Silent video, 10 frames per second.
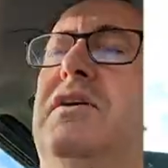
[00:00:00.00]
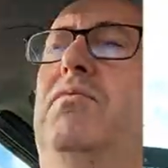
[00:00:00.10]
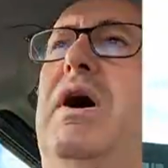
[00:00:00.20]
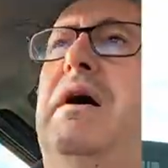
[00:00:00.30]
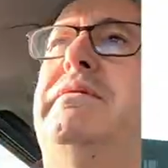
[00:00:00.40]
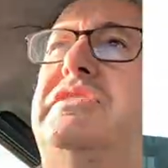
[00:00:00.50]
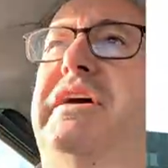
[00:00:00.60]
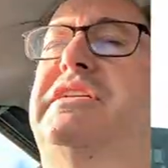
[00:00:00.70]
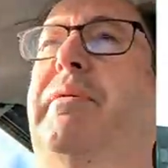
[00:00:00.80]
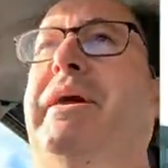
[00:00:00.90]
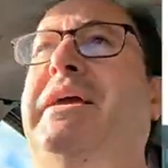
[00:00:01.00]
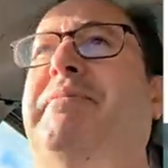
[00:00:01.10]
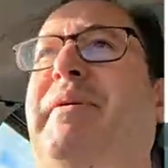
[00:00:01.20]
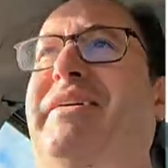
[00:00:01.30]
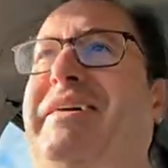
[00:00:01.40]
What I would say to
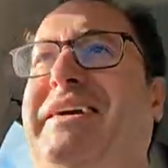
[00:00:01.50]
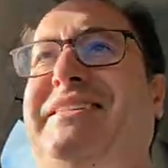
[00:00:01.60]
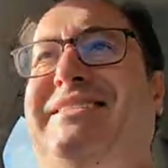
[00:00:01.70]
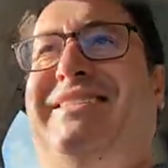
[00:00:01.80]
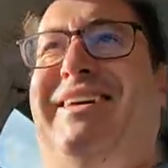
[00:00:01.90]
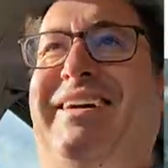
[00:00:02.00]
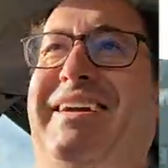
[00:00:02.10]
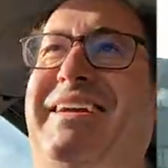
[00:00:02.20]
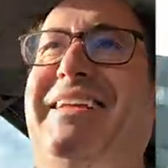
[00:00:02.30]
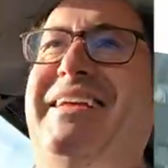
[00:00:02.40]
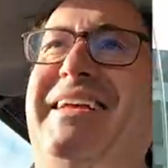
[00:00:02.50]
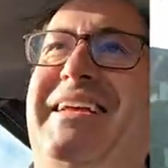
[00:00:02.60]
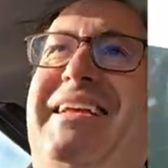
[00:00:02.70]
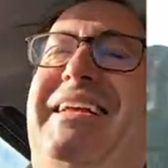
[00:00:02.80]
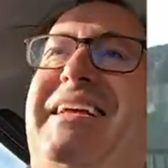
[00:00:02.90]
people is, like,
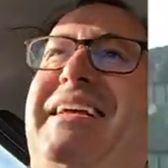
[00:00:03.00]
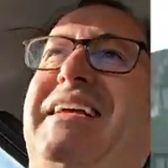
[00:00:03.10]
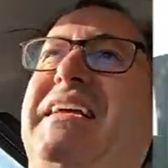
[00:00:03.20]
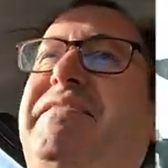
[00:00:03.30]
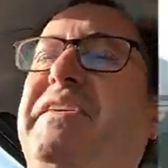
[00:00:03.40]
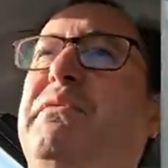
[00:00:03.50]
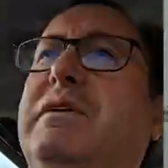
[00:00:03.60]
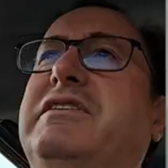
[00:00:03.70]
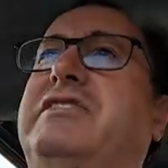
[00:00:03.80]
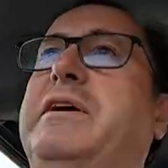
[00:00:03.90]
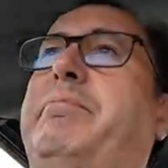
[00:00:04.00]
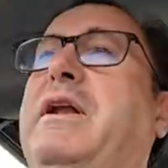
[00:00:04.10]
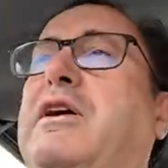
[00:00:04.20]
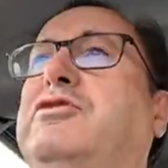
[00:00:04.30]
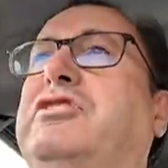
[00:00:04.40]
if you want to see
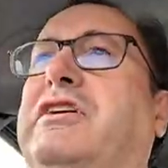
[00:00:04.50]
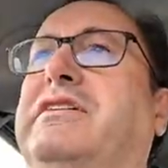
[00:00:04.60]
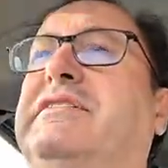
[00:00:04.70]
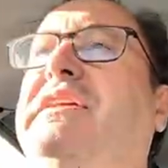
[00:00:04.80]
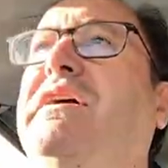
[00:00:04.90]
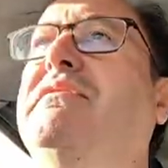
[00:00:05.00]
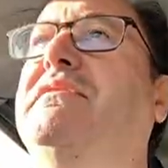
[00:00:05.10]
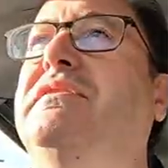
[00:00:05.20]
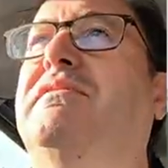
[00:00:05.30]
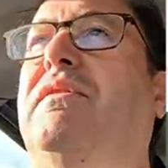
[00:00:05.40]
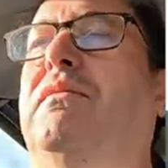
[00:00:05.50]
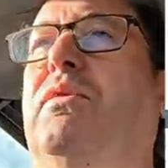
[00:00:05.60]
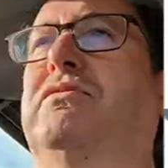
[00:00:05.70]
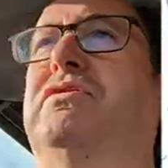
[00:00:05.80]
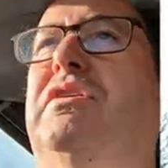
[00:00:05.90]
pollution, don't wander